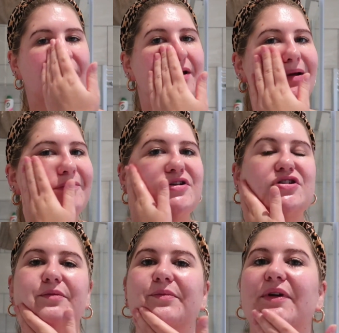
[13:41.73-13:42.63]
you know,
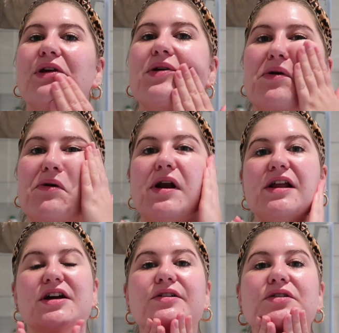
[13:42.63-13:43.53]
should be
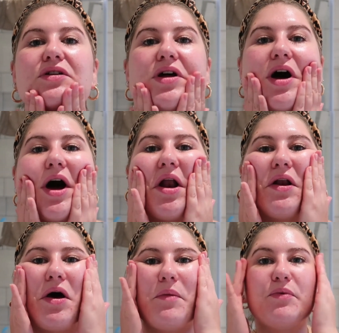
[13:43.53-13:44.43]
really gentle
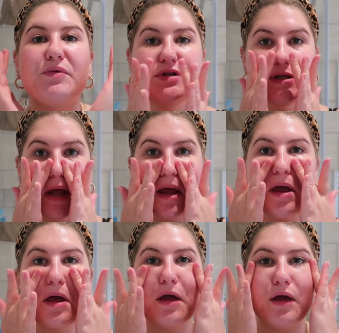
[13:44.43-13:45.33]
and upward
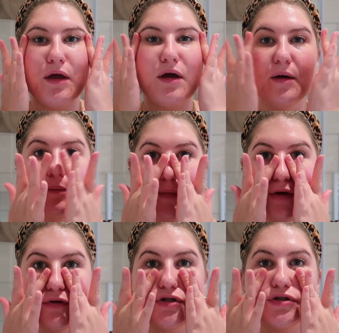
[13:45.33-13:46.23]

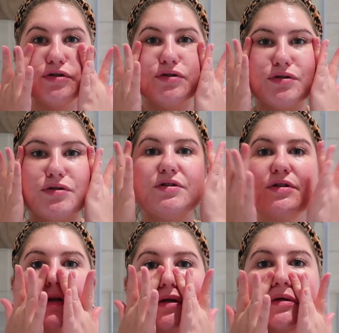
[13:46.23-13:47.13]
motions
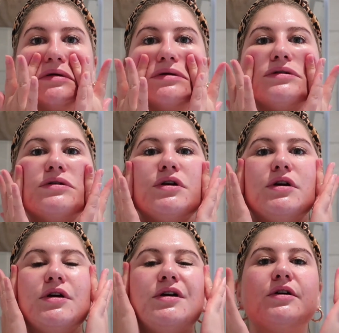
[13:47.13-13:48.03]

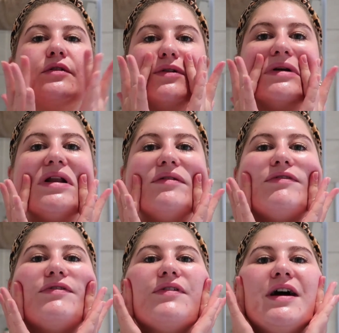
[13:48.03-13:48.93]
for your
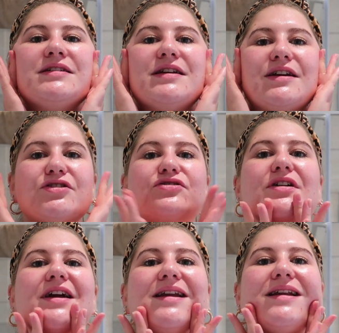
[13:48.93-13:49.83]
lymphatic
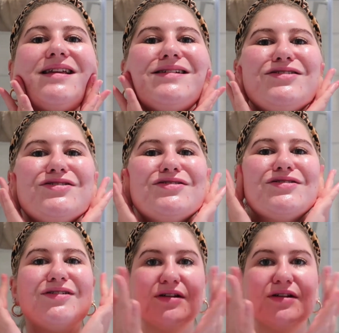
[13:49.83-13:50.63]
drainage